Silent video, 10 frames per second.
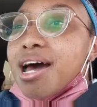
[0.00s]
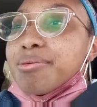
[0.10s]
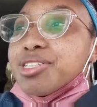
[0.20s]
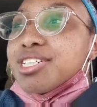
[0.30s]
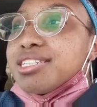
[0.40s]
I
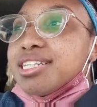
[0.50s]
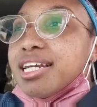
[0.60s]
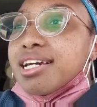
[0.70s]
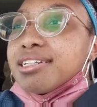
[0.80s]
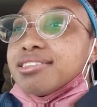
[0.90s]
was just
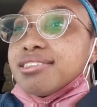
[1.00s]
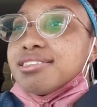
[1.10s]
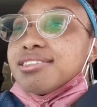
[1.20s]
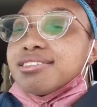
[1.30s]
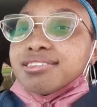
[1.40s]
sitting.
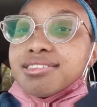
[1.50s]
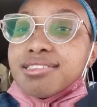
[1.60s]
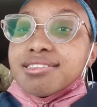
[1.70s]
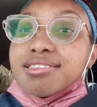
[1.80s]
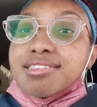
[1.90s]

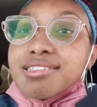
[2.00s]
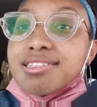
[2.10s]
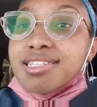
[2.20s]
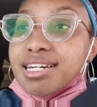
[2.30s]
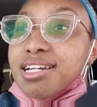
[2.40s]

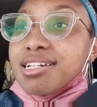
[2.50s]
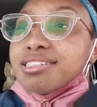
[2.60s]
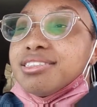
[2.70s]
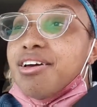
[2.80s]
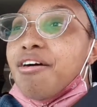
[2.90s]

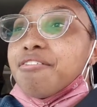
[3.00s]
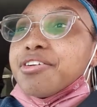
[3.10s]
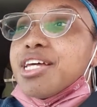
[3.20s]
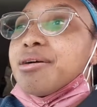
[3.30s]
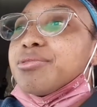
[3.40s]
Sitting.
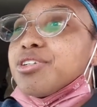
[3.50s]
For them